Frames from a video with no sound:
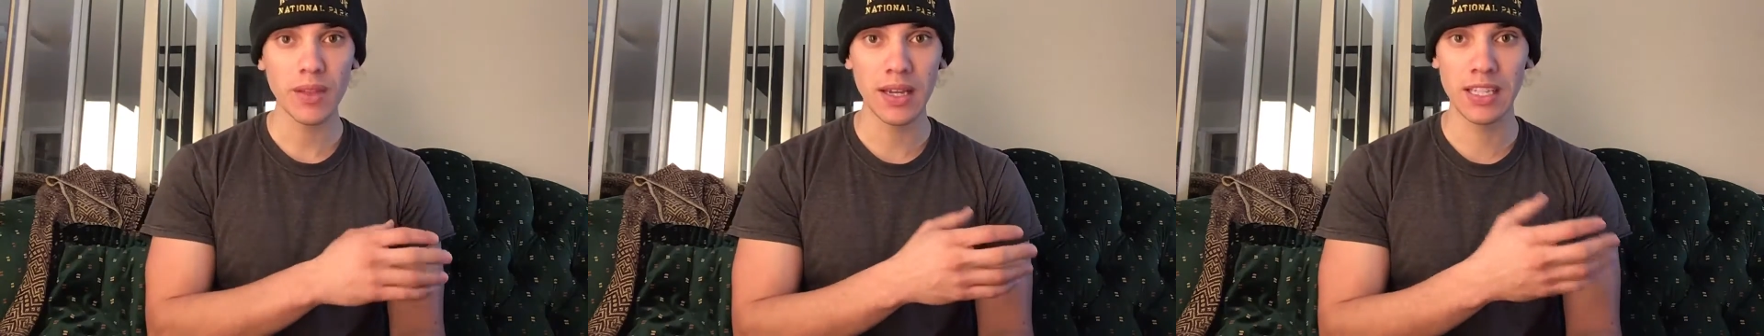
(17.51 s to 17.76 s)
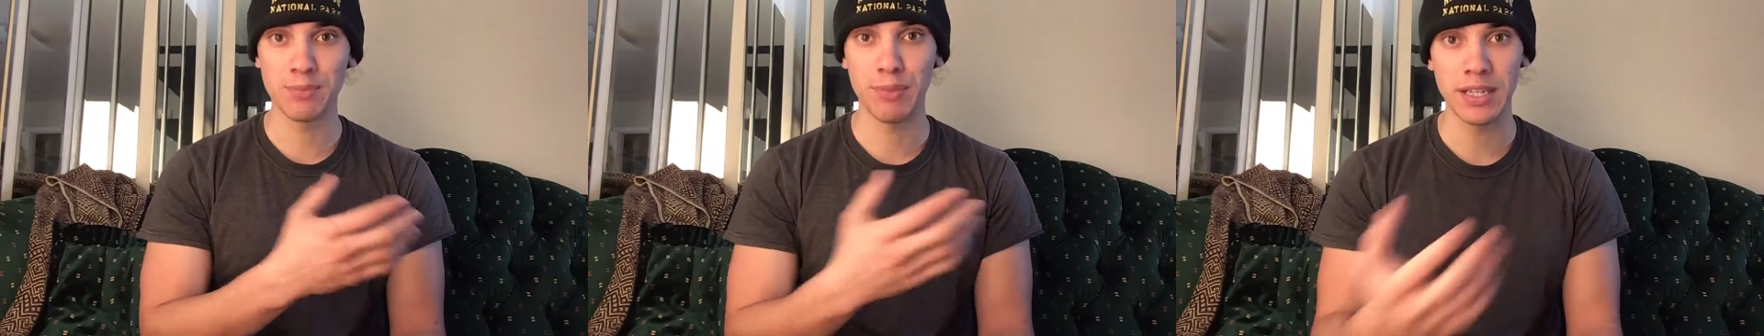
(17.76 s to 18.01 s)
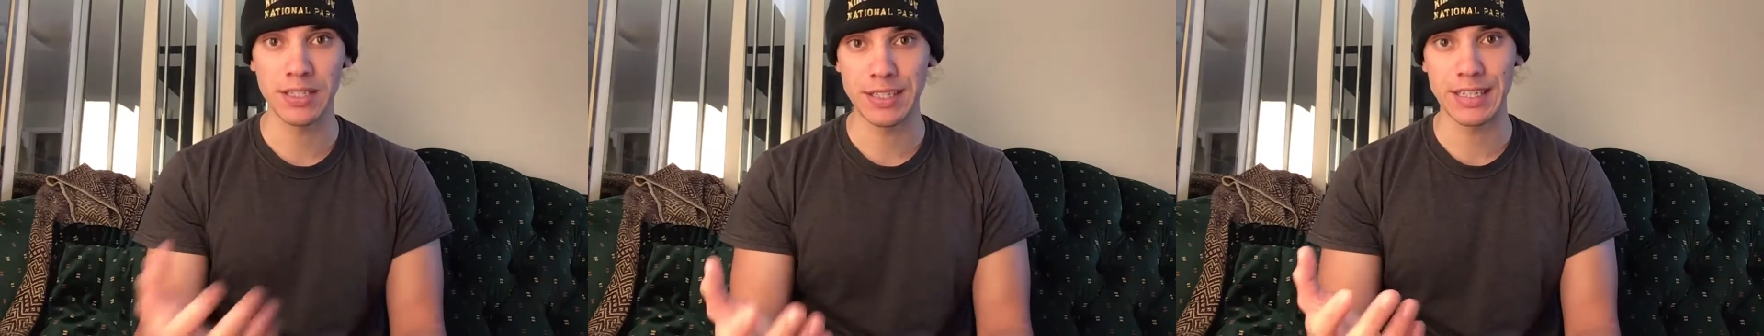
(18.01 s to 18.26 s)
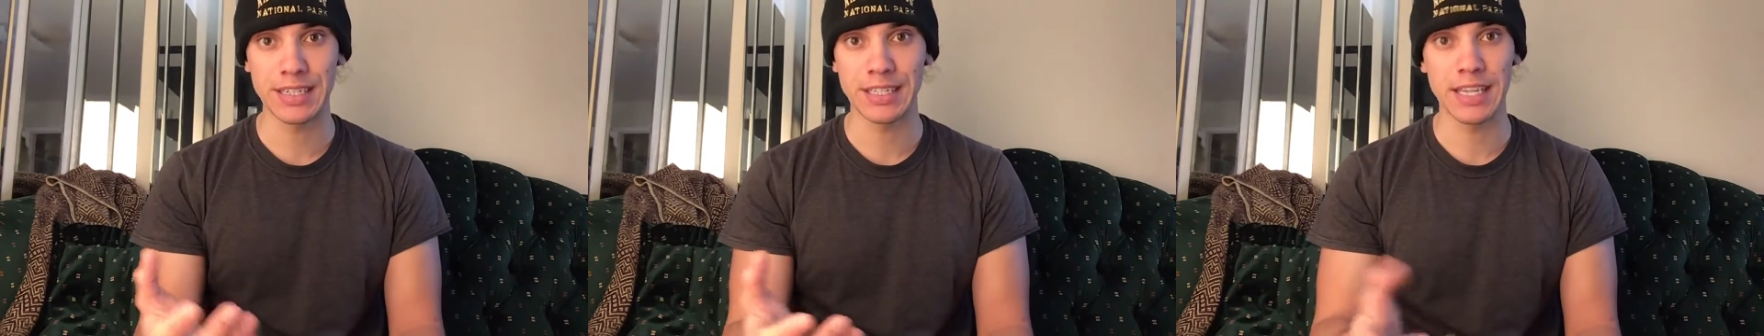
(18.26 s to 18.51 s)
It's
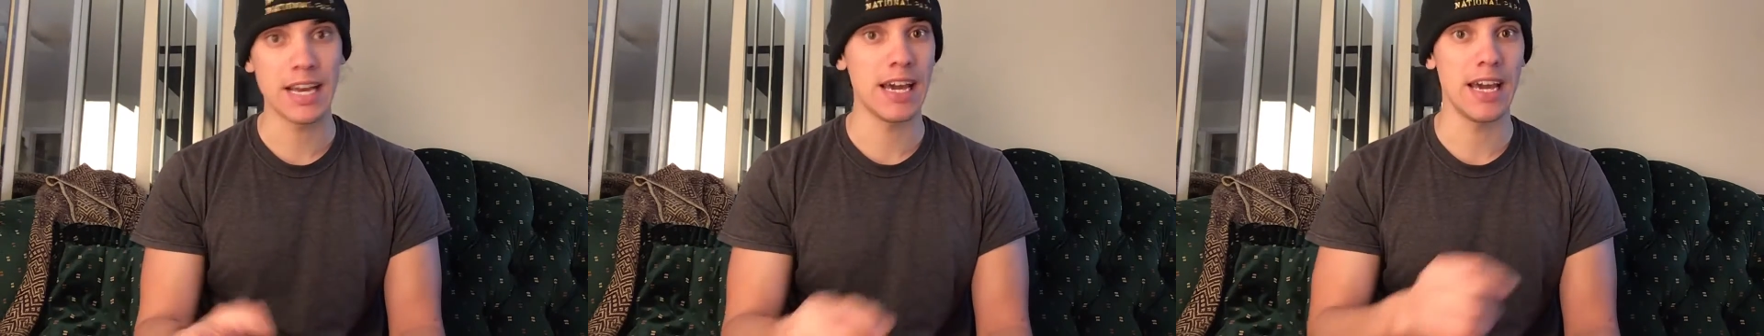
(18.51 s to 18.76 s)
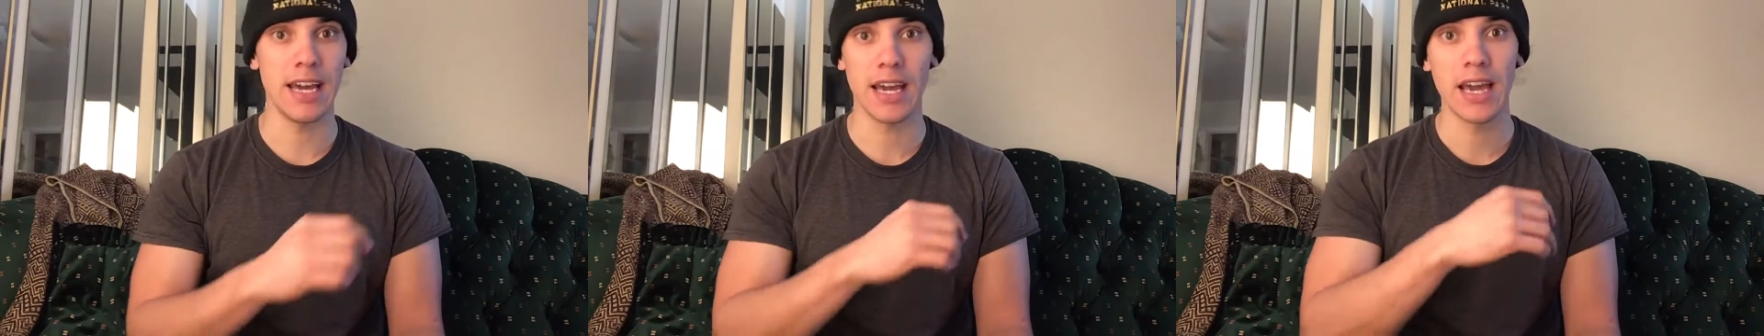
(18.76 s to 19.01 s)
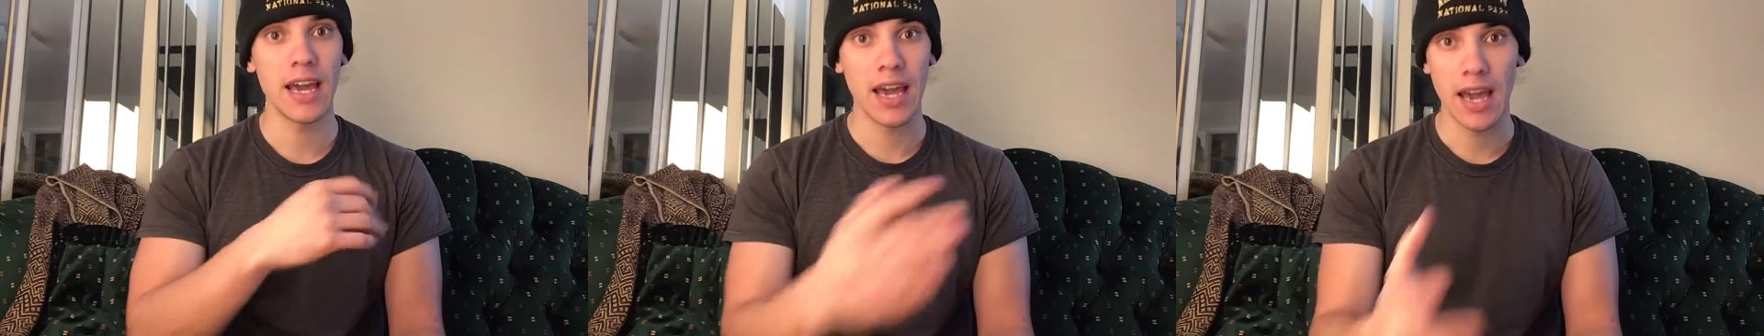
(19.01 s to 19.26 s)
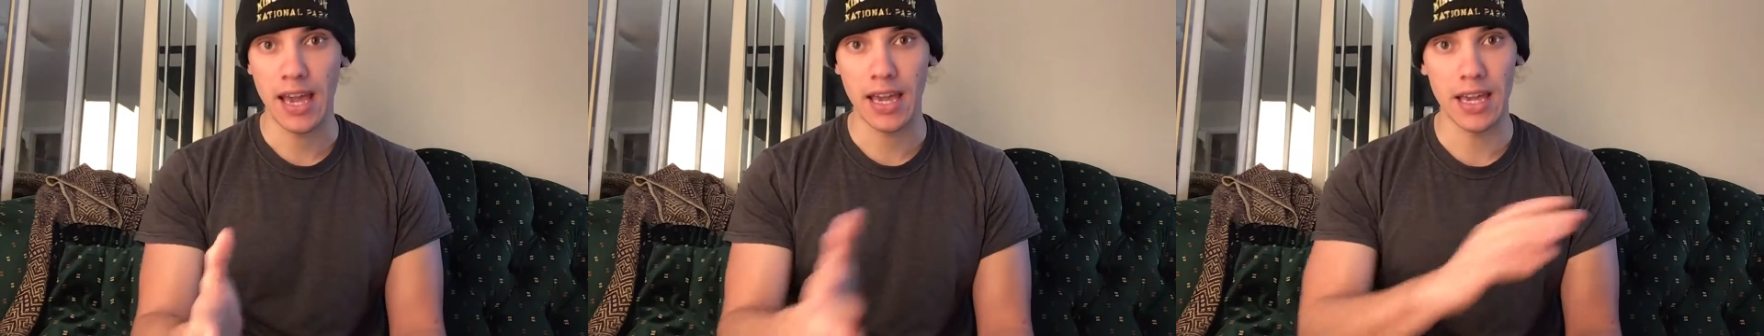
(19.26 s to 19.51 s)
basically going to say,
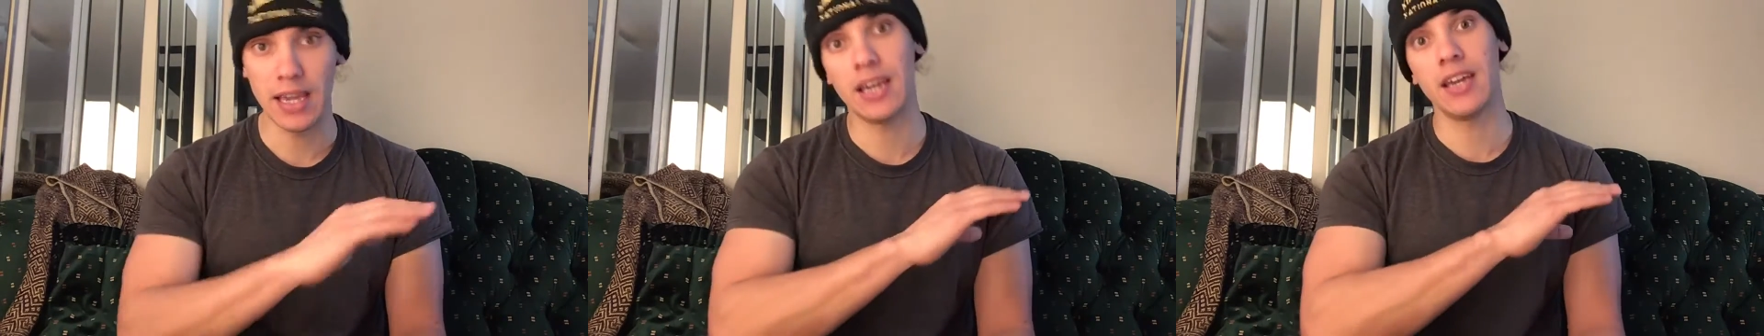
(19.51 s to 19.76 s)
hey,